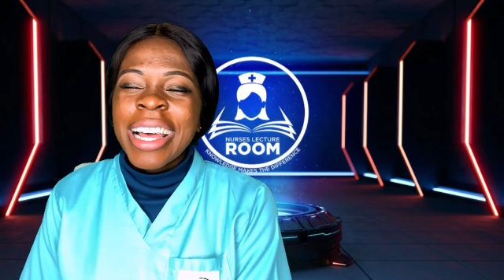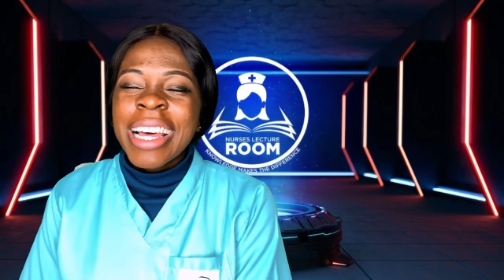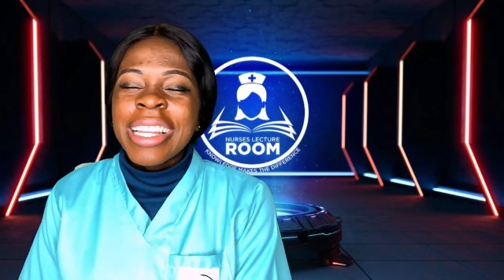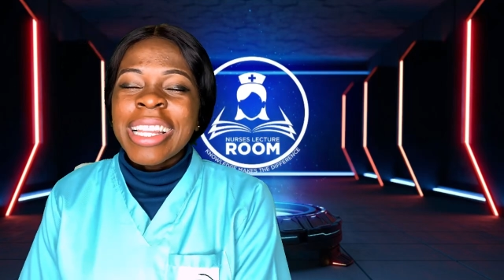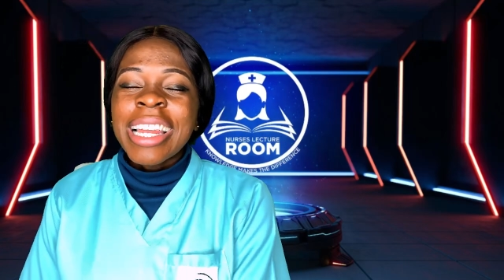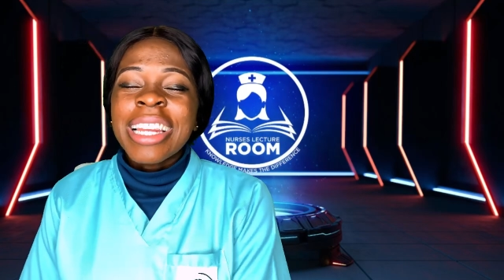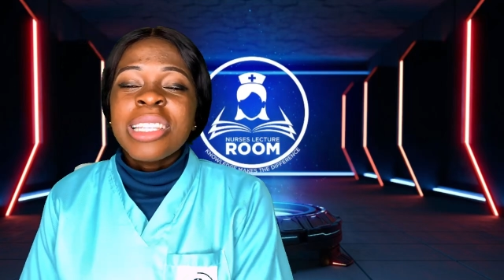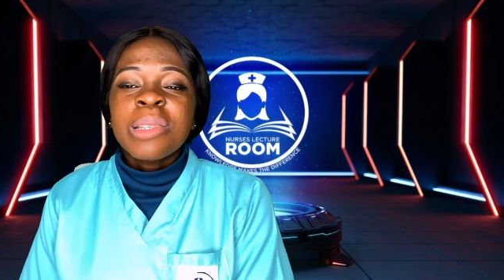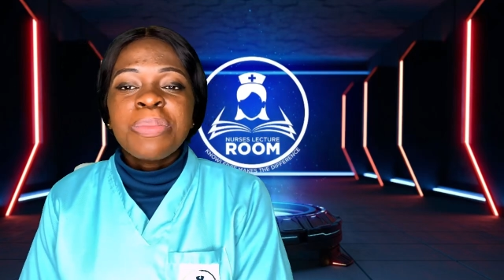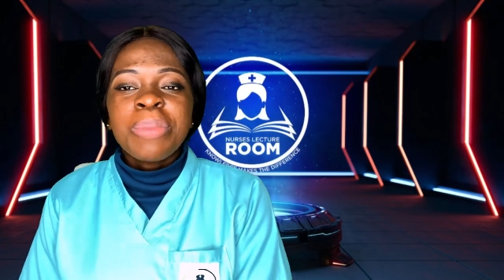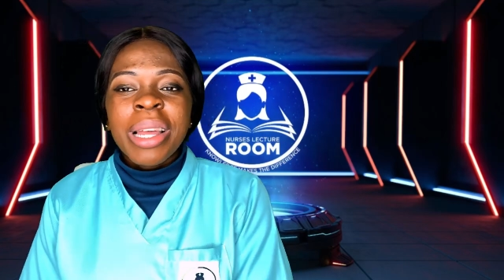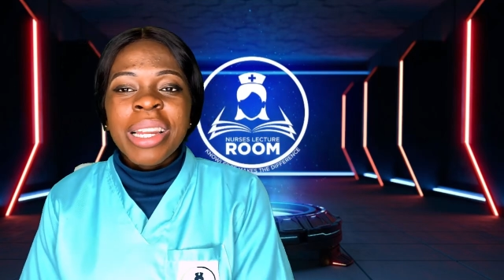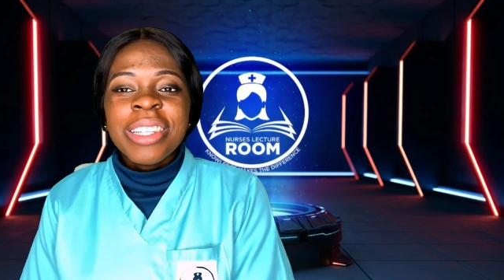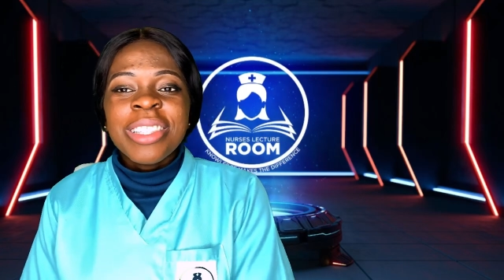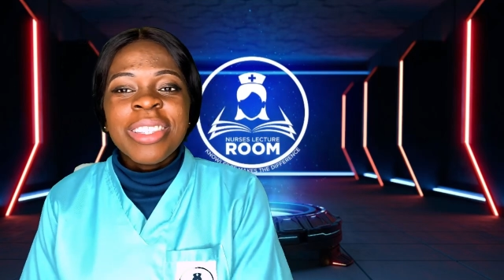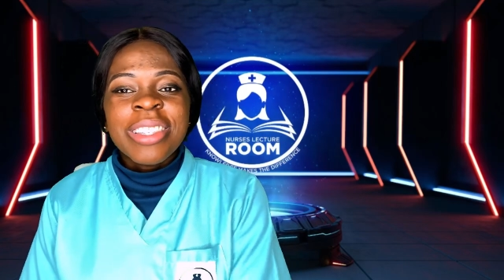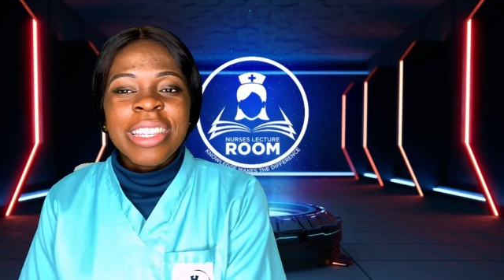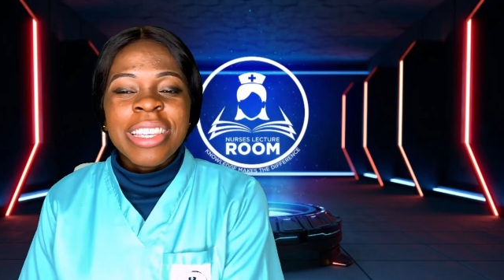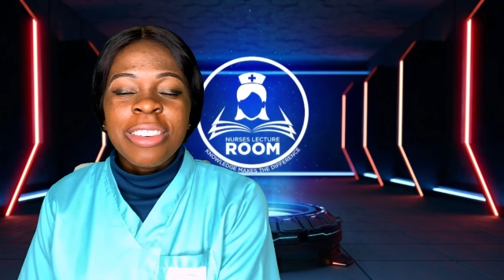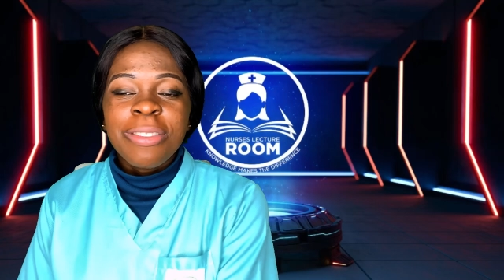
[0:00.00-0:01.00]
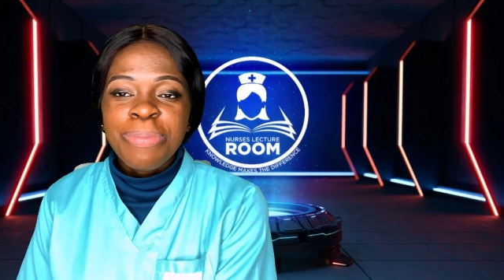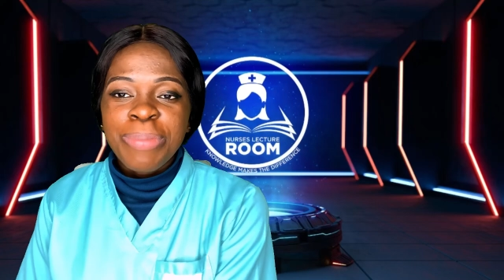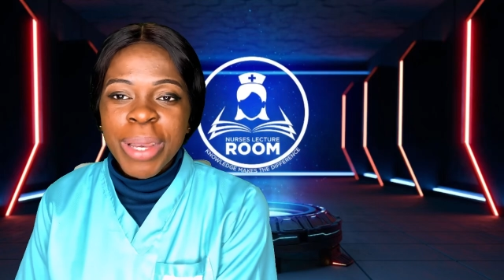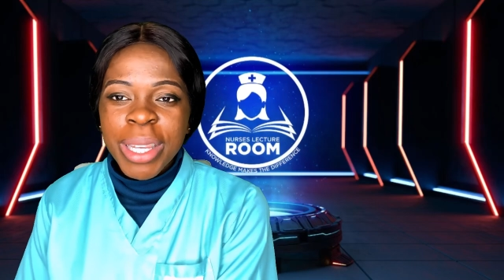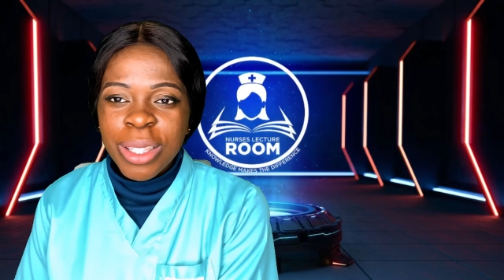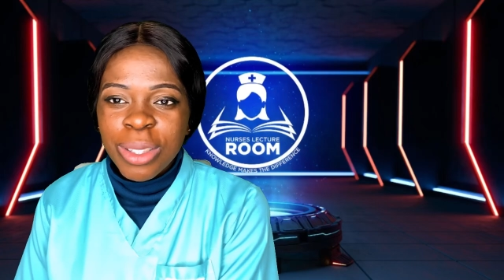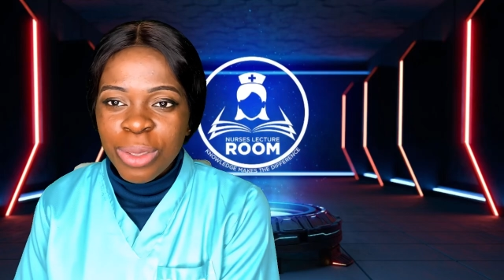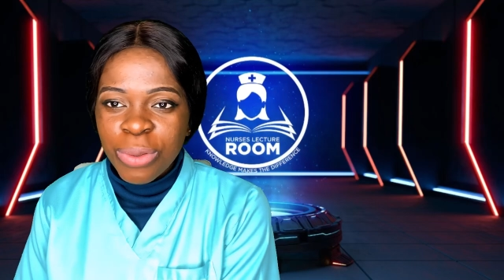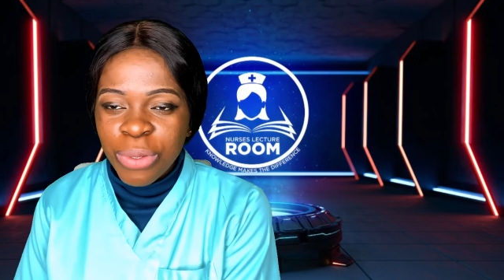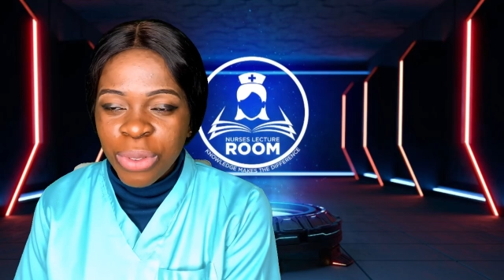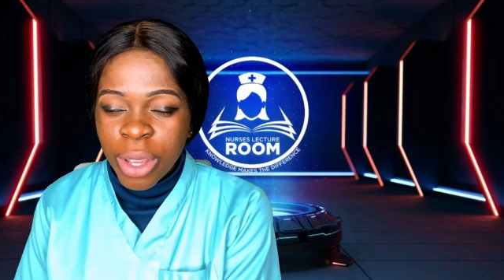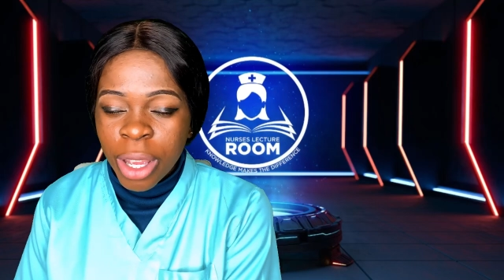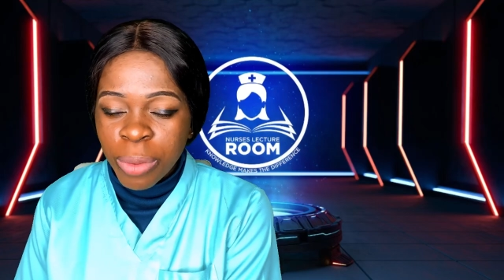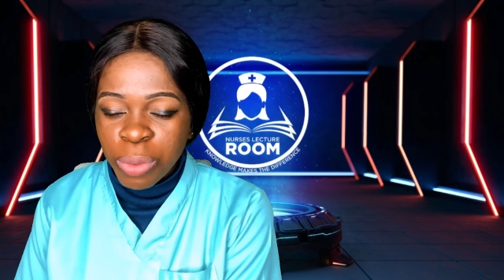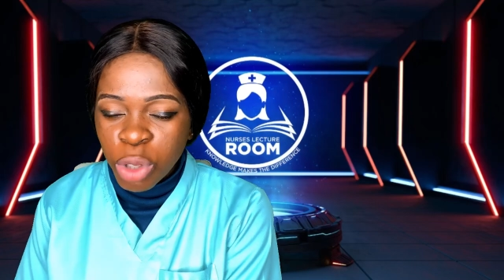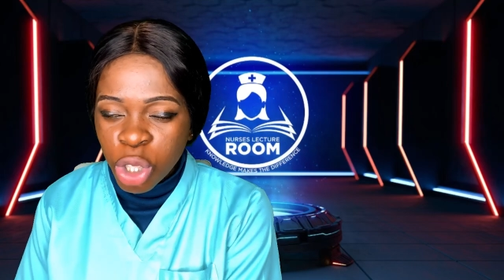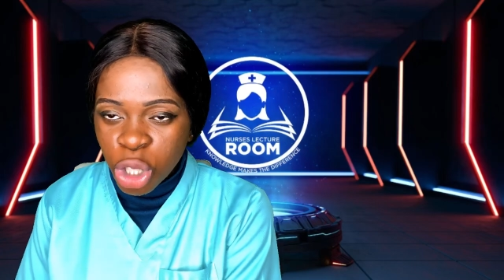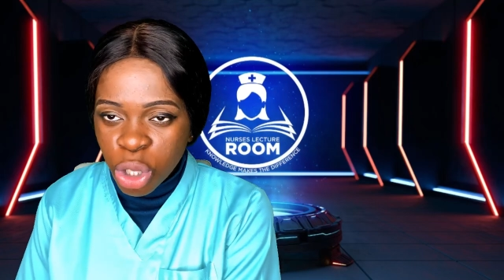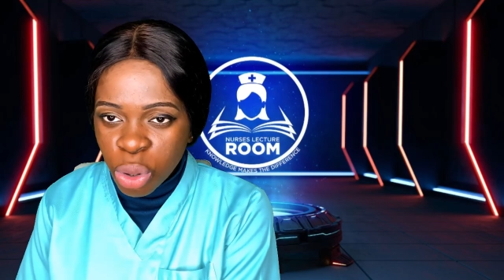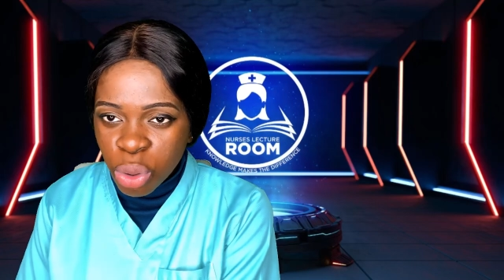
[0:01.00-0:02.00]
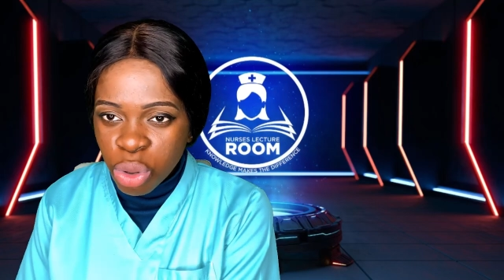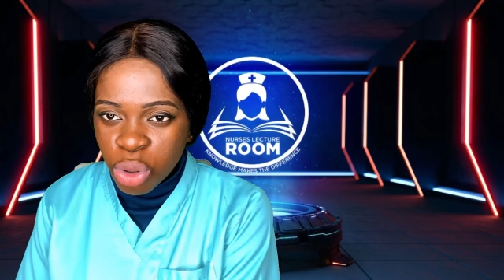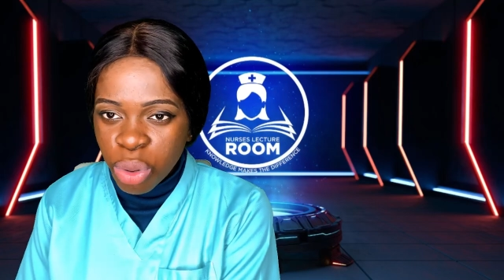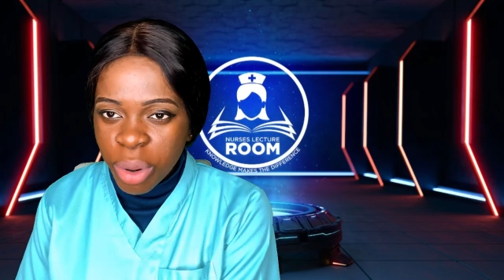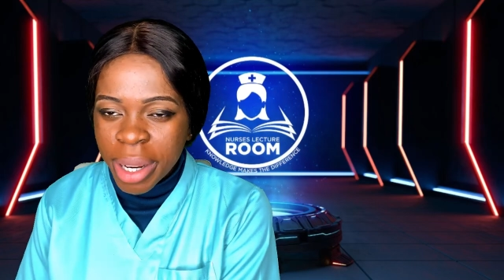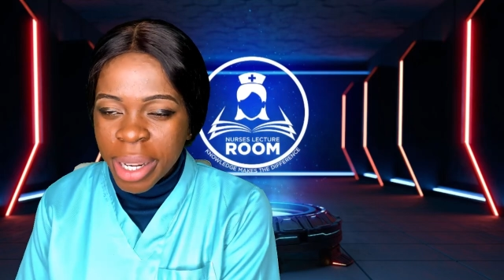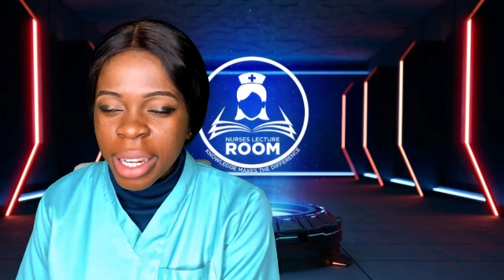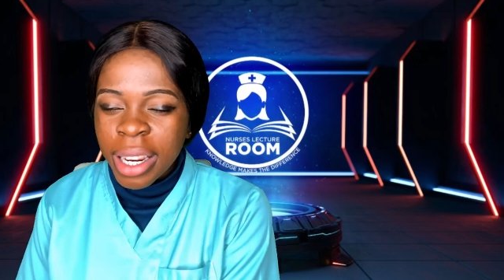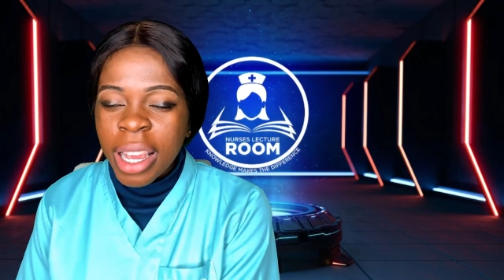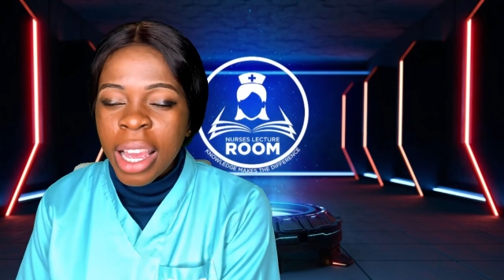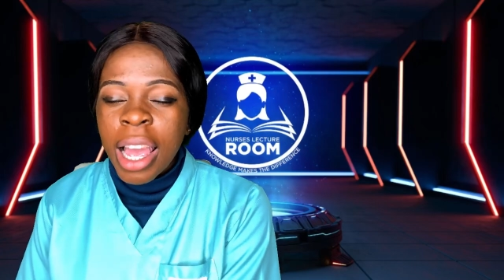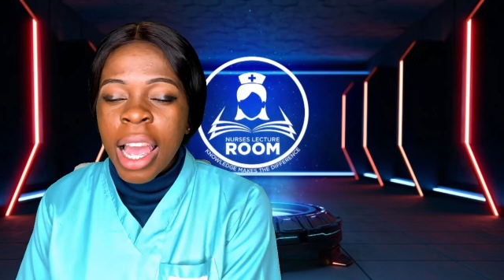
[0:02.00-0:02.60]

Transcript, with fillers: that is planning to give birth to um, children